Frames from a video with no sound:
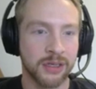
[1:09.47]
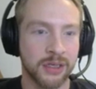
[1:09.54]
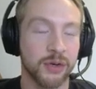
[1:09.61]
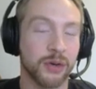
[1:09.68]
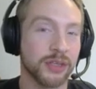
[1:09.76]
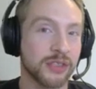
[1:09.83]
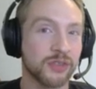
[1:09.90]

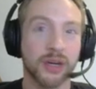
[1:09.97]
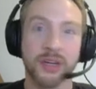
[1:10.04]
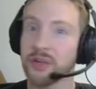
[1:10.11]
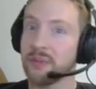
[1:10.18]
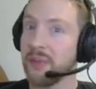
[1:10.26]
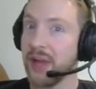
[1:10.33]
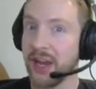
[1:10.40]
Your
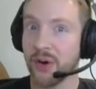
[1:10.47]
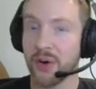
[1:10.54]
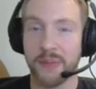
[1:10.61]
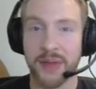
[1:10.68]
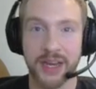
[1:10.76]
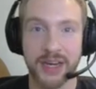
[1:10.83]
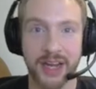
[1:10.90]
instructor may or
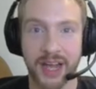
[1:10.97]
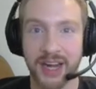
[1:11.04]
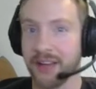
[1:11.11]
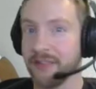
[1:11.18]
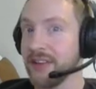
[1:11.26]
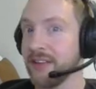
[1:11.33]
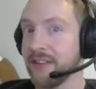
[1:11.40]
may not
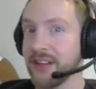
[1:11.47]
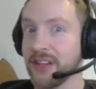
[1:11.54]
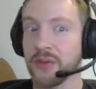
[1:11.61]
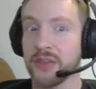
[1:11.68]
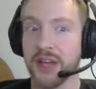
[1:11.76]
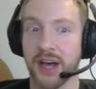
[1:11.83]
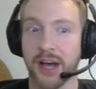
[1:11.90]
have given
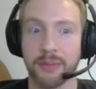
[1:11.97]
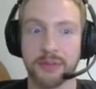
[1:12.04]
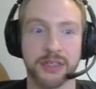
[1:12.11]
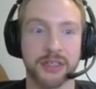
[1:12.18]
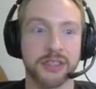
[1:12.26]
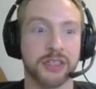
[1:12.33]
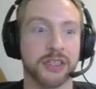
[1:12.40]
you the
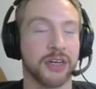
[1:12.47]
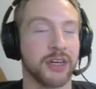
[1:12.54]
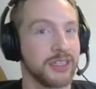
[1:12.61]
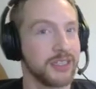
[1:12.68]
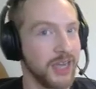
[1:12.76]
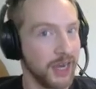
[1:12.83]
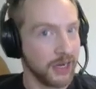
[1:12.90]
option to
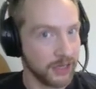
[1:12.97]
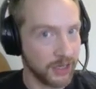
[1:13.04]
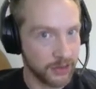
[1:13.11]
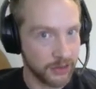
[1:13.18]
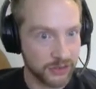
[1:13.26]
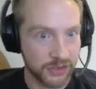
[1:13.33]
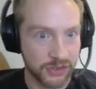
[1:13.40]
contact
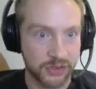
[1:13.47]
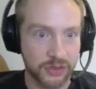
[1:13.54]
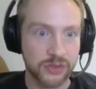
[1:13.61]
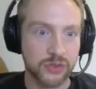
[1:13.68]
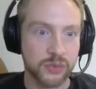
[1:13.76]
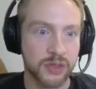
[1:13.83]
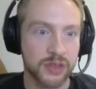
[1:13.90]
other
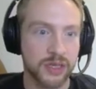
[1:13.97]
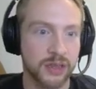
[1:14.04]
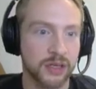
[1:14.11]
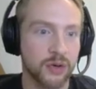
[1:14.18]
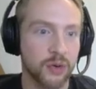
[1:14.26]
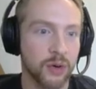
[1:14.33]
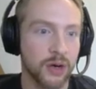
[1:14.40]
students within
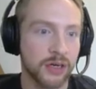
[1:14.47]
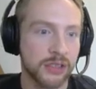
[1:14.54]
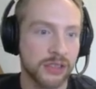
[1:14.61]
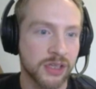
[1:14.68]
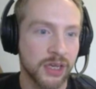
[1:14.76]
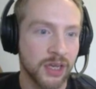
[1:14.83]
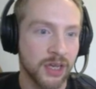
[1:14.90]
the course,